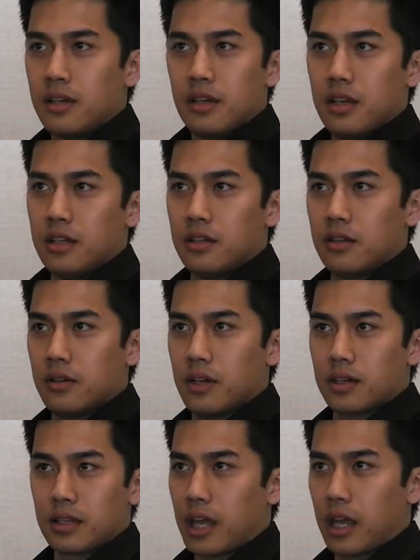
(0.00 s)

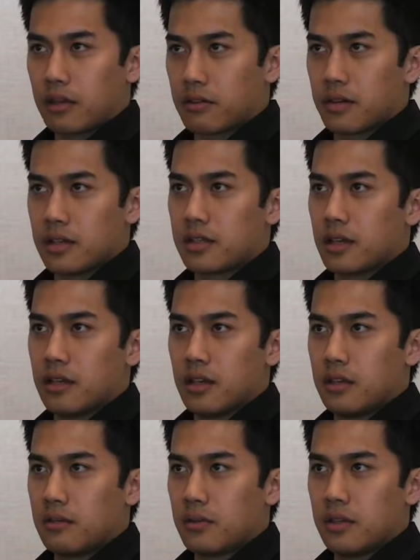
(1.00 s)
into categories, and
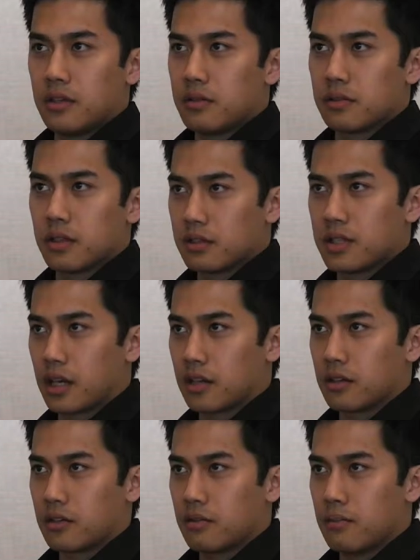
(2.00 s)
then we use a
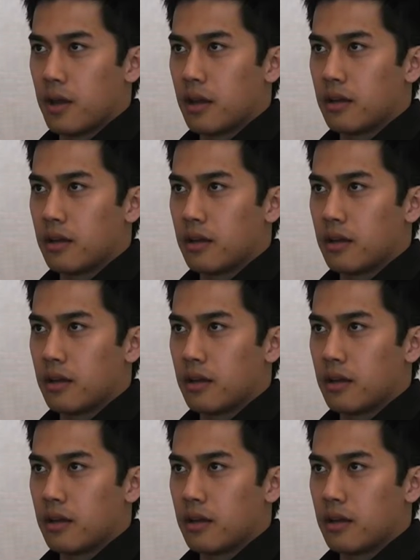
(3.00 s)
statistical